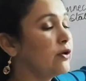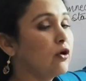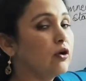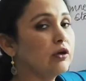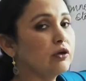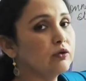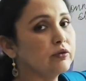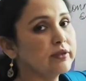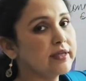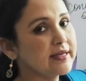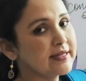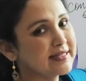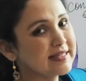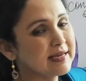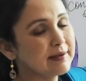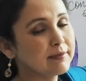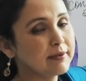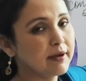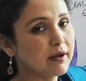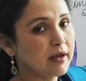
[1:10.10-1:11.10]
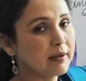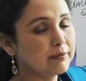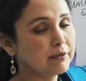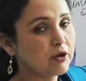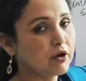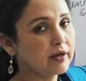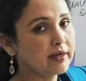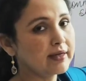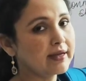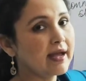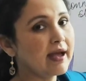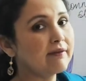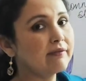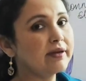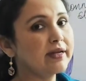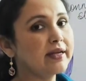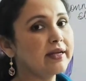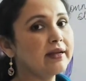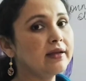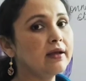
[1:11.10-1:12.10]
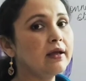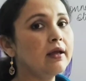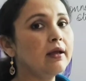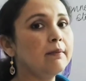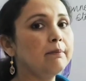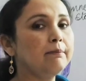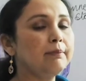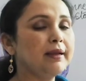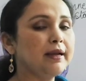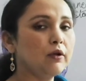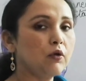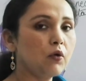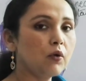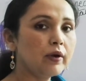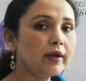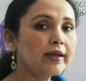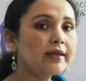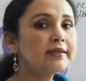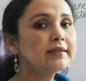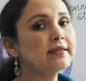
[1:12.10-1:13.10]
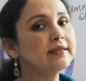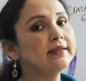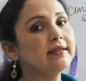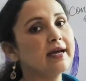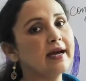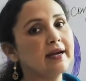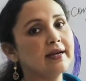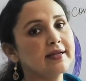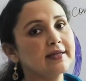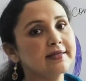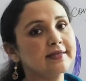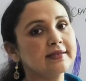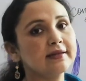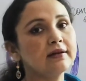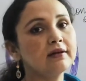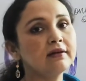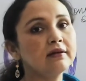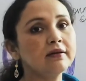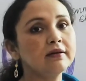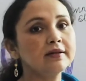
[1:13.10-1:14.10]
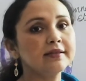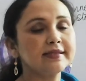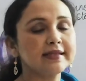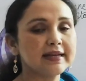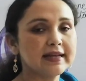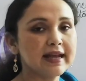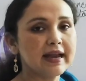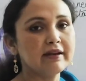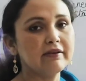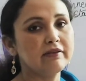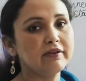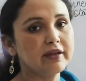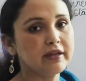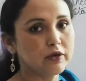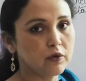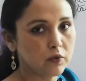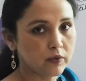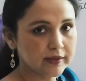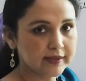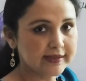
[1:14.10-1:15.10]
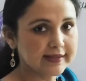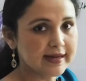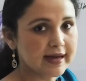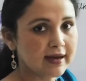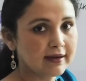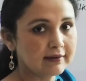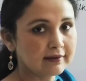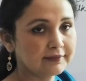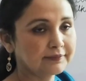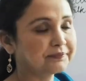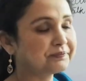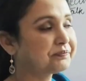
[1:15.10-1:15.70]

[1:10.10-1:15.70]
all know there is an amniotic cavity. Below it, there is a secondary yolk sac.